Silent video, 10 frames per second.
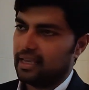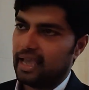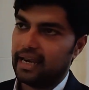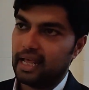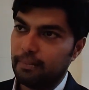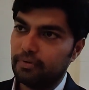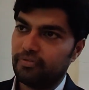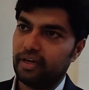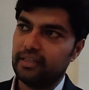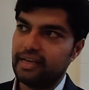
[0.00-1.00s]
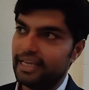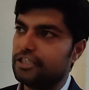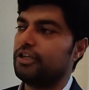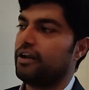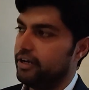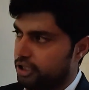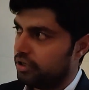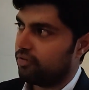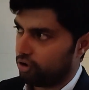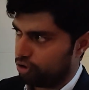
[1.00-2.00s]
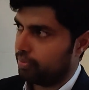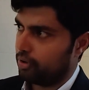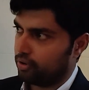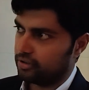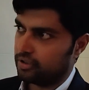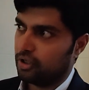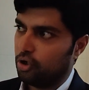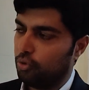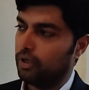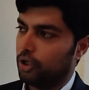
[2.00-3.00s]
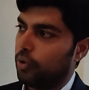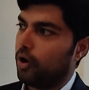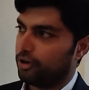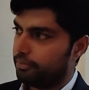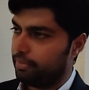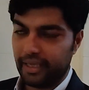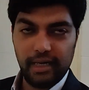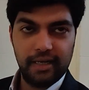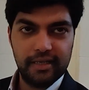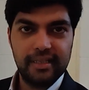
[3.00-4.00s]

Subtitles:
and help to find the next generation of entrepreneurs who will go on to build